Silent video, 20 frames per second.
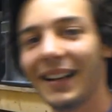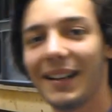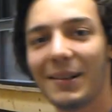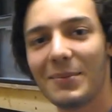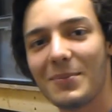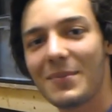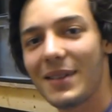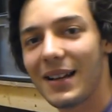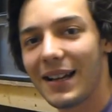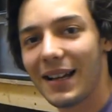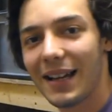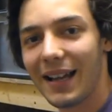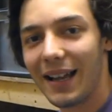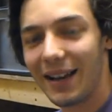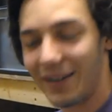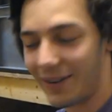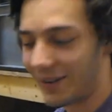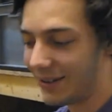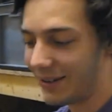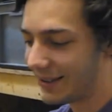Um,
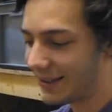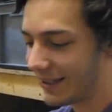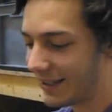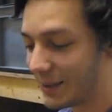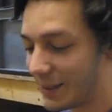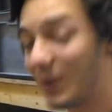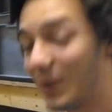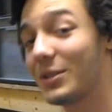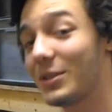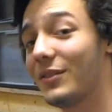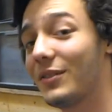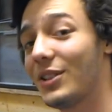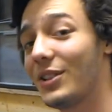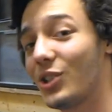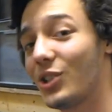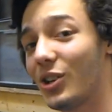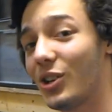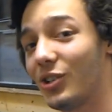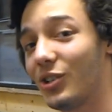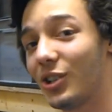hello guys, Explosive
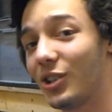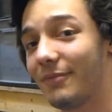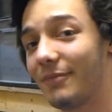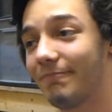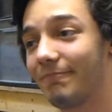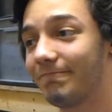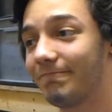Discharge.